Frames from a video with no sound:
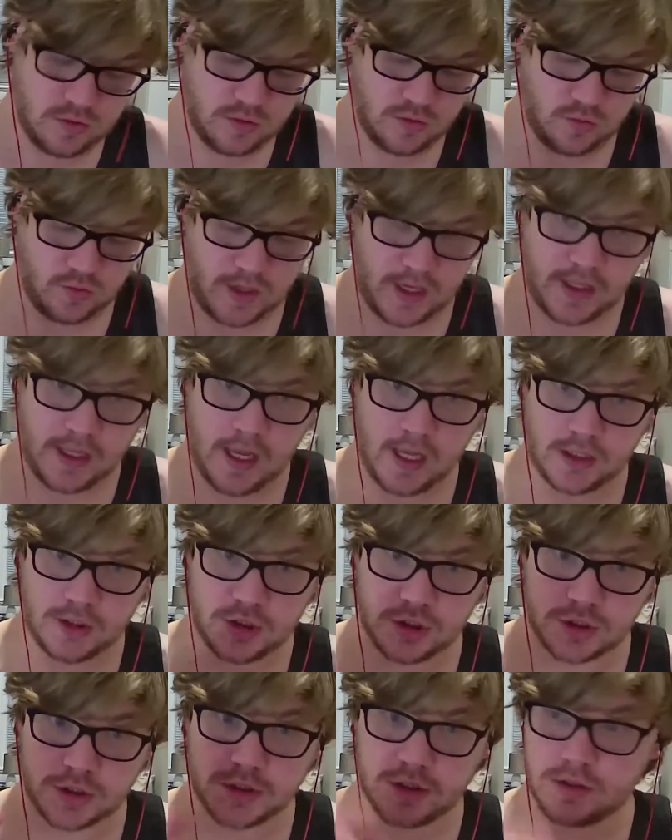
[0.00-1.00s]
Why not
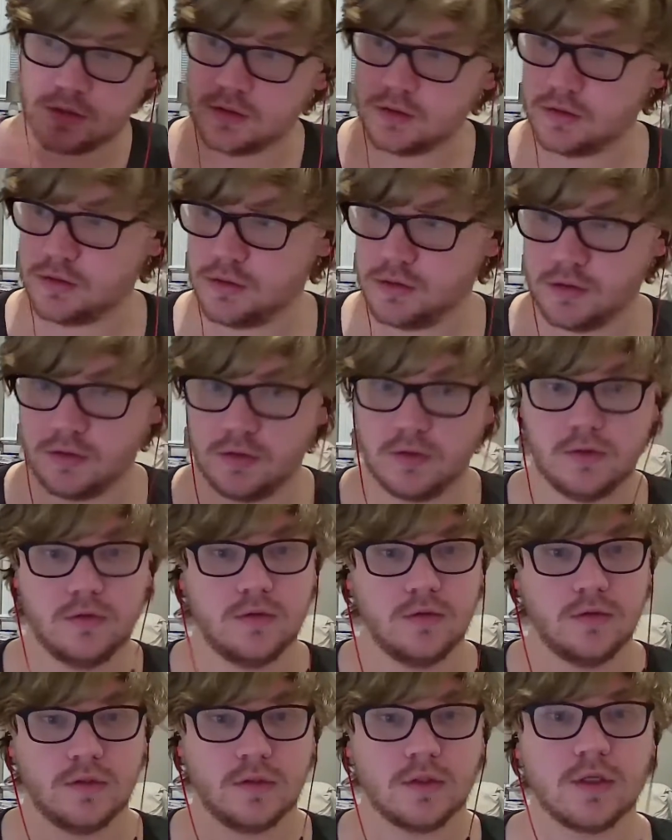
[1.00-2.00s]
just
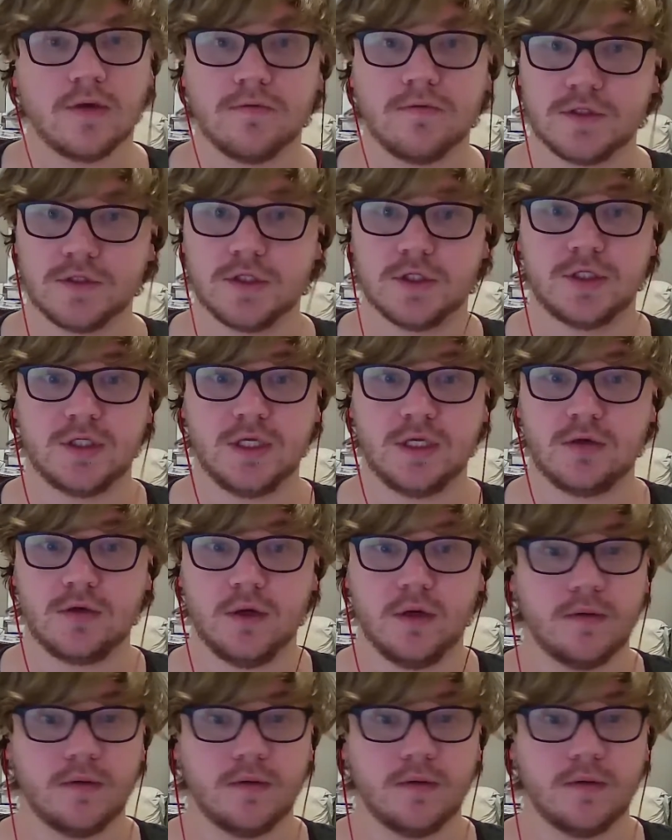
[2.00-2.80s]
give us the synchro.